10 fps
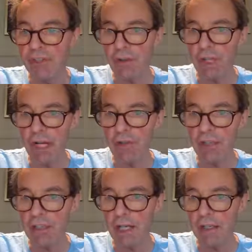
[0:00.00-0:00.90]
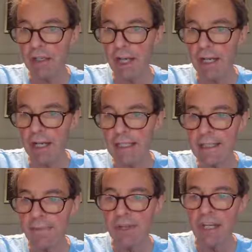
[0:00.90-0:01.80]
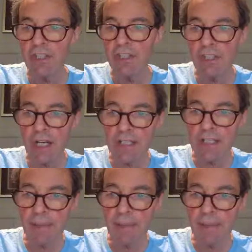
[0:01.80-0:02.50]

this sort of ochre coloured line here, sliding